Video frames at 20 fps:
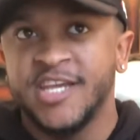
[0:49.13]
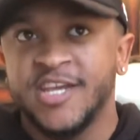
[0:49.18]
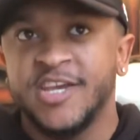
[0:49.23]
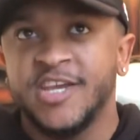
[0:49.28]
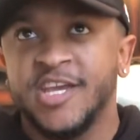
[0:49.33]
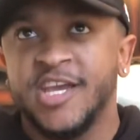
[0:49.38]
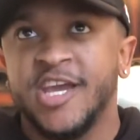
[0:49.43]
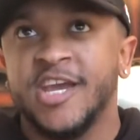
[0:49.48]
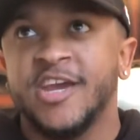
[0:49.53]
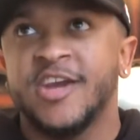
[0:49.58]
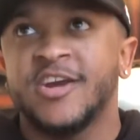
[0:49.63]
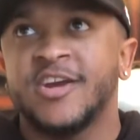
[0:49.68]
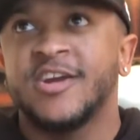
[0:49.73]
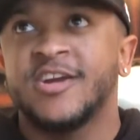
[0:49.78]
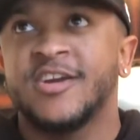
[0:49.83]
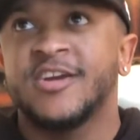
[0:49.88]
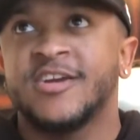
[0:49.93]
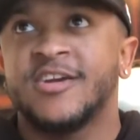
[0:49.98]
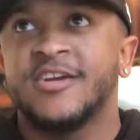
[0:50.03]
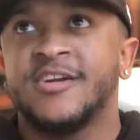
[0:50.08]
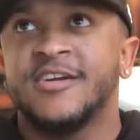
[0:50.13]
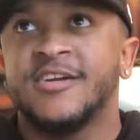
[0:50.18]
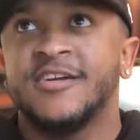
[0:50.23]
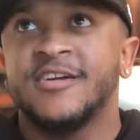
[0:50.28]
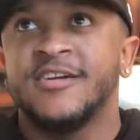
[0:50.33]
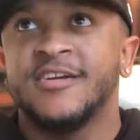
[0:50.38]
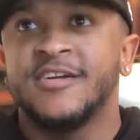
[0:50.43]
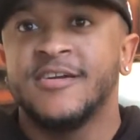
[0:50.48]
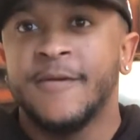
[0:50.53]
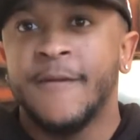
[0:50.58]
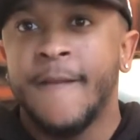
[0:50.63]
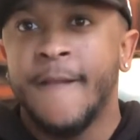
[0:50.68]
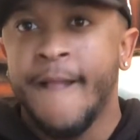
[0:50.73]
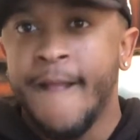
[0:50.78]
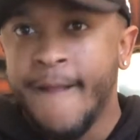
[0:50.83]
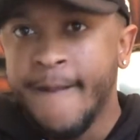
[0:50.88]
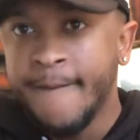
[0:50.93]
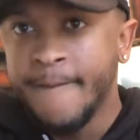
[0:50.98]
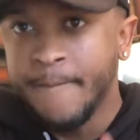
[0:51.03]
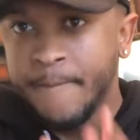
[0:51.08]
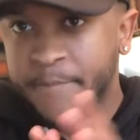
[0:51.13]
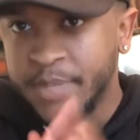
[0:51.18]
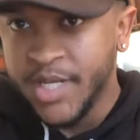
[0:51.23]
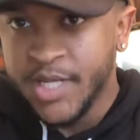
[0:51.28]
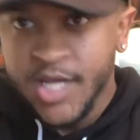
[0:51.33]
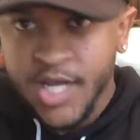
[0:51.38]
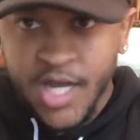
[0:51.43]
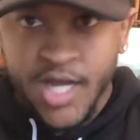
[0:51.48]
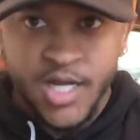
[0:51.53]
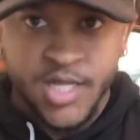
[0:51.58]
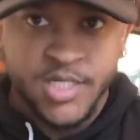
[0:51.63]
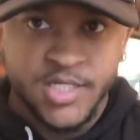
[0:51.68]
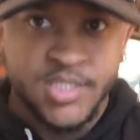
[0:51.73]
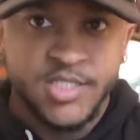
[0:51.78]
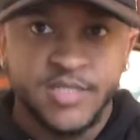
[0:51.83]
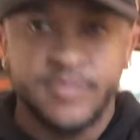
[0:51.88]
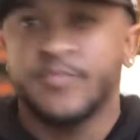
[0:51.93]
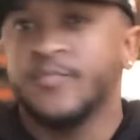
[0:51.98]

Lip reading: year because